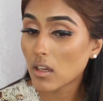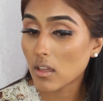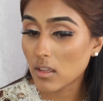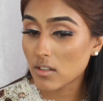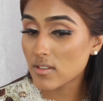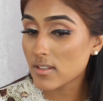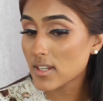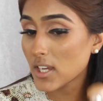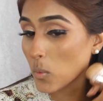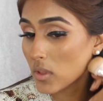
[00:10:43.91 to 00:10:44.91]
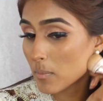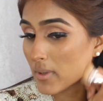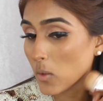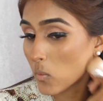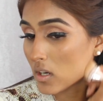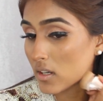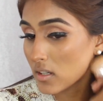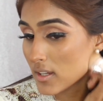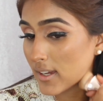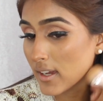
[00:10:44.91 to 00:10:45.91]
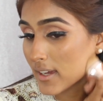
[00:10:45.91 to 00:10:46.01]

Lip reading: And then just stick with the big one